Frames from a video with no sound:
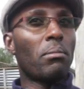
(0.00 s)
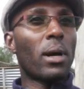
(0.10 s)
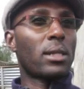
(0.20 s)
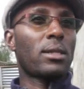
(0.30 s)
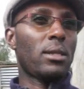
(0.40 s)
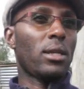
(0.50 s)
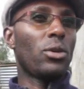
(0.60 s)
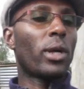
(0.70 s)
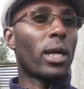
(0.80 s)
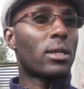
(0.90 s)
But
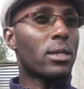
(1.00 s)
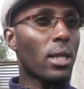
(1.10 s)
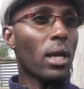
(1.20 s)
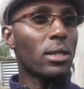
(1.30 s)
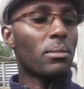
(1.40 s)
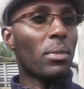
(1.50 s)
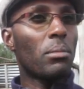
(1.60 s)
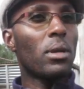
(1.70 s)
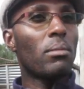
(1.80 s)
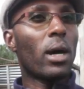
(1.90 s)
you can start
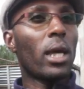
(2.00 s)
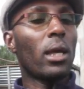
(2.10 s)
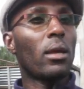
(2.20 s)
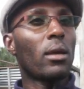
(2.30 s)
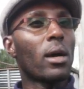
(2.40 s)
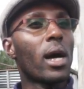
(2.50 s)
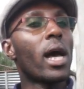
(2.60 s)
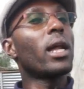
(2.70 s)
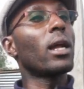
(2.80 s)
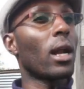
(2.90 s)
maybe by
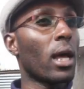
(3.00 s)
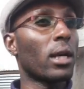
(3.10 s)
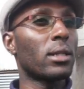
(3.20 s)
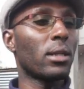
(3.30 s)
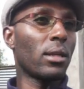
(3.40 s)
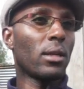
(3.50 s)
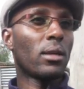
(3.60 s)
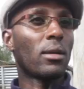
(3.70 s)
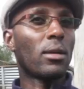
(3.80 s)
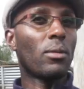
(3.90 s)
hiring land.
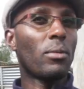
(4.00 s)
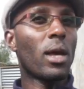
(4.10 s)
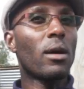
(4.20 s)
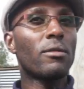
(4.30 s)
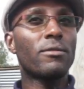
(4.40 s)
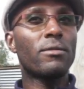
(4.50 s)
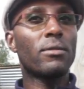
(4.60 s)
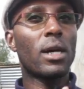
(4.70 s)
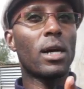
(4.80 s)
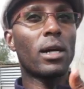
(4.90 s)
We have
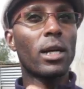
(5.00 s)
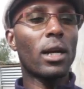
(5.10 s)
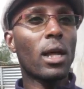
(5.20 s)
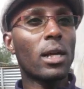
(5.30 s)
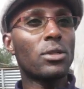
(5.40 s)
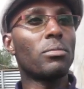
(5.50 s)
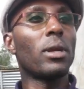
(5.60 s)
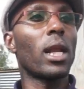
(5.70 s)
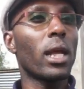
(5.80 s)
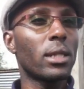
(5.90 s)
ready land to
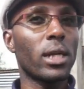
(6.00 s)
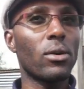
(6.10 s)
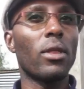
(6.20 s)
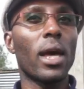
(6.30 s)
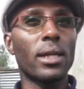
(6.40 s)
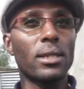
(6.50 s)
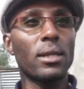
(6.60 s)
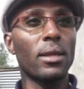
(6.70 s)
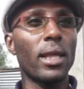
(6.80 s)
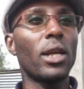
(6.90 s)
be lent and all that.
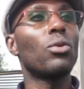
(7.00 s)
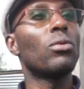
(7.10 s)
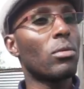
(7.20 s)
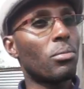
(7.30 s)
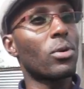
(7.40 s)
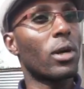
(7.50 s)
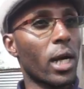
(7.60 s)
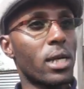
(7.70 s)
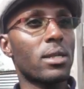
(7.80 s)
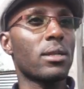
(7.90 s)
Then you
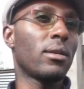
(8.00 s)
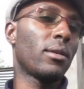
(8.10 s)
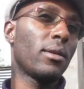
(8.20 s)
progress.